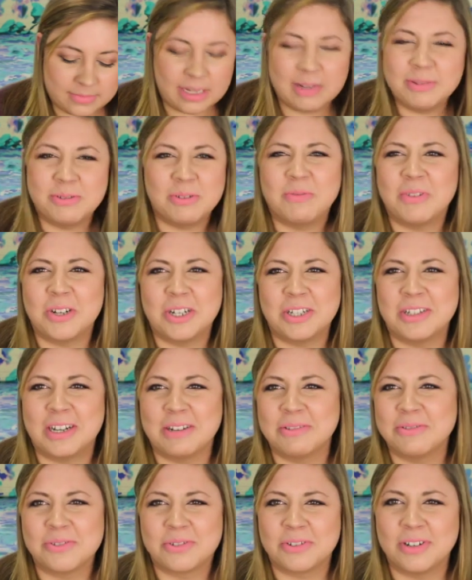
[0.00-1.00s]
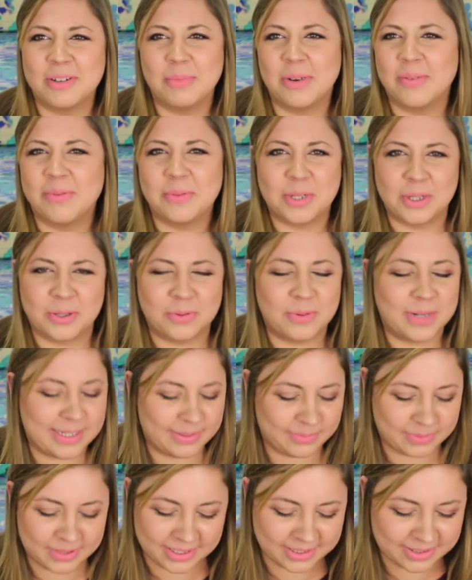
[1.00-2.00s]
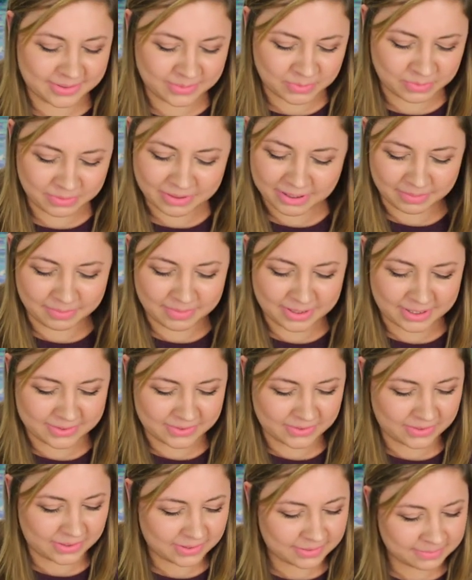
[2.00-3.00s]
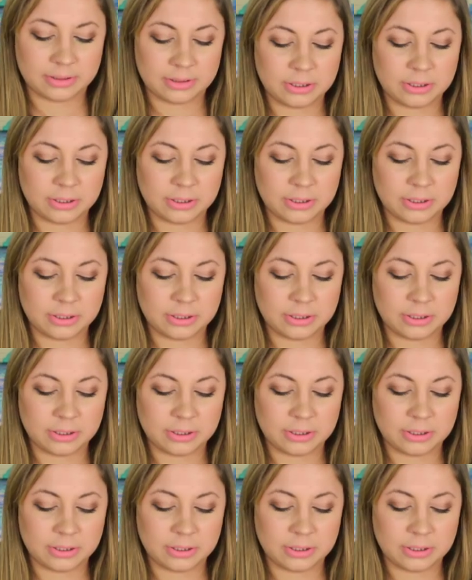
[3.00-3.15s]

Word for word: It was a very loud scream in a very quiet place. It was really embarrassing.